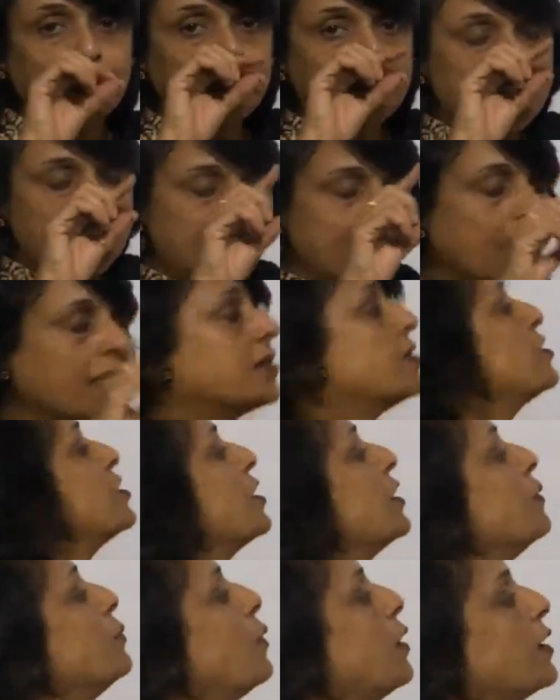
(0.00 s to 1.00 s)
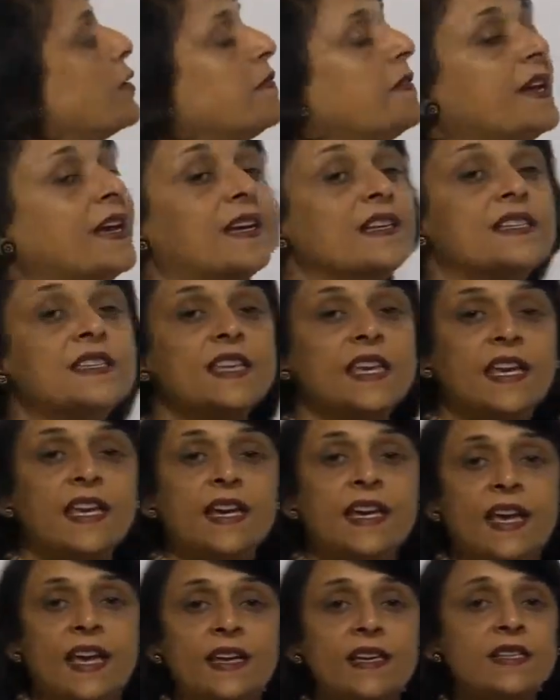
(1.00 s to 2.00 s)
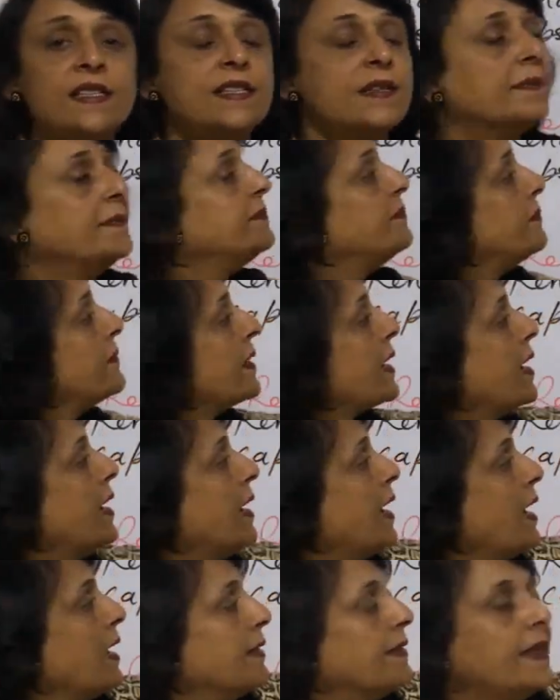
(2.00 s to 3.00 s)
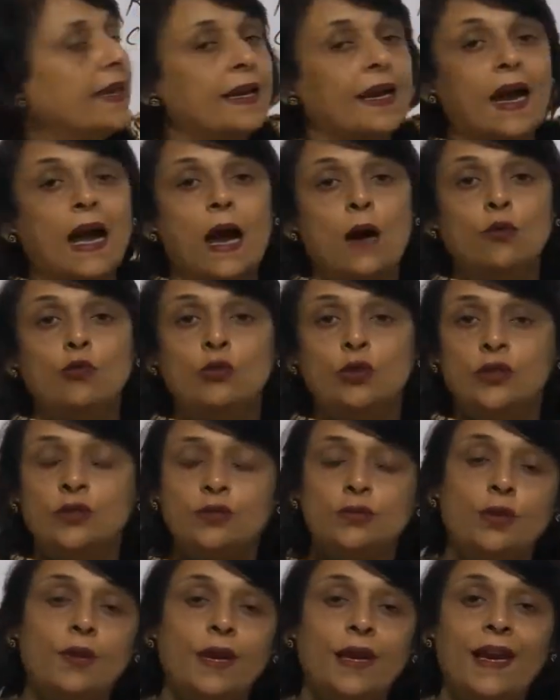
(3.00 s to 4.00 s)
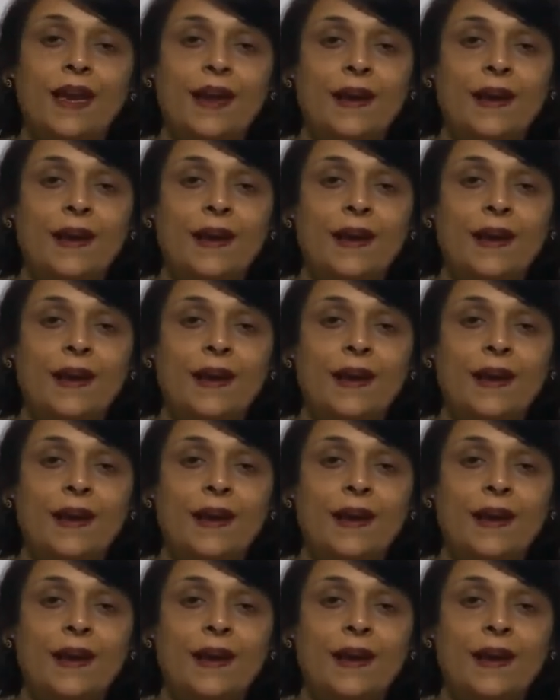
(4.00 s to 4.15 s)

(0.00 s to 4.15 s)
in the structure what we are seeing is there are outer three